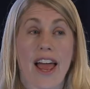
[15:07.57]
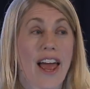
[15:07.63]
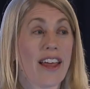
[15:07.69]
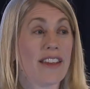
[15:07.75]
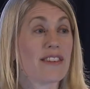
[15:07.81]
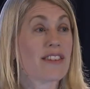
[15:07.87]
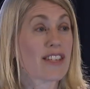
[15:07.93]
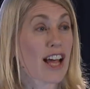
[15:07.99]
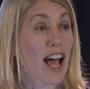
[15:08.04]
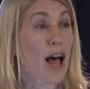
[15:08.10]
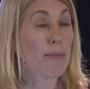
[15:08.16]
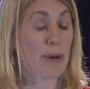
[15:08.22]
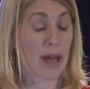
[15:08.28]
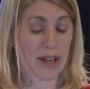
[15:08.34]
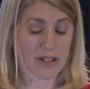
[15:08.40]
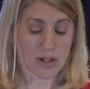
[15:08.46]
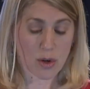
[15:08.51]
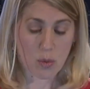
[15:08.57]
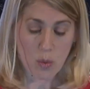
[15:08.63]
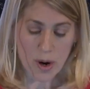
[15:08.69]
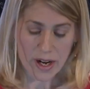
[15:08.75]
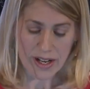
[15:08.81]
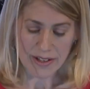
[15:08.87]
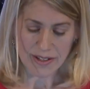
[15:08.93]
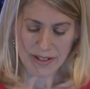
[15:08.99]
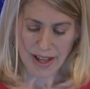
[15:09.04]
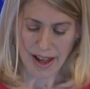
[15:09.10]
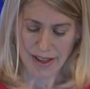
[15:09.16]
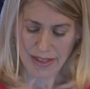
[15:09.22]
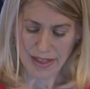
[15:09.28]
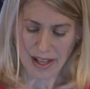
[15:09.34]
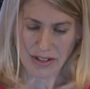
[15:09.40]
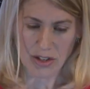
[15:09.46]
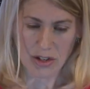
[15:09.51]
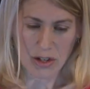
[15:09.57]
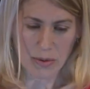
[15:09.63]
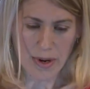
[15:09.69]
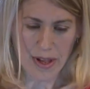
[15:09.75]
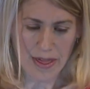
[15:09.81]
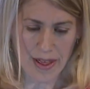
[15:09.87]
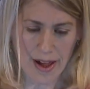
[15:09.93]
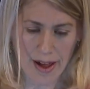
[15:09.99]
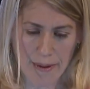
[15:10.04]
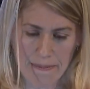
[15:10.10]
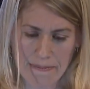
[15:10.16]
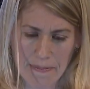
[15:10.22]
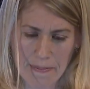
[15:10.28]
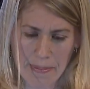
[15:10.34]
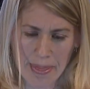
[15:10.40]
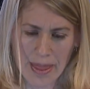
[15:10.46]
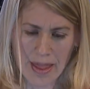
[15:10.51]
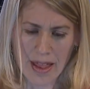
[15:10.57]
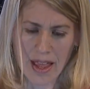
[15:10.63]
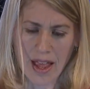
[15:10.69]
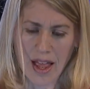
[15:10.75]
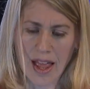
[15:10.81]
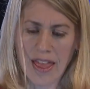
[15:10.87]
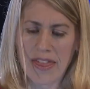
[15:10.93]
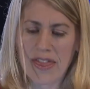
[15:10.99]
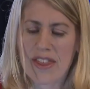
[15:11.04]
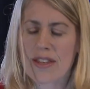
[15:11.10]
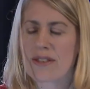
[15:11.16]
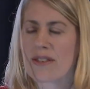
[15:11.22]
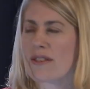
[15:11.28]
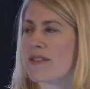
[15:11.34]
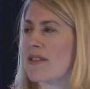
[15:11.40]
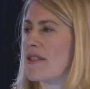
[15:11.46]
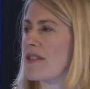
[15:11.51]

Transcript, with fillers: and stop it. So what is that that's doing that? This is the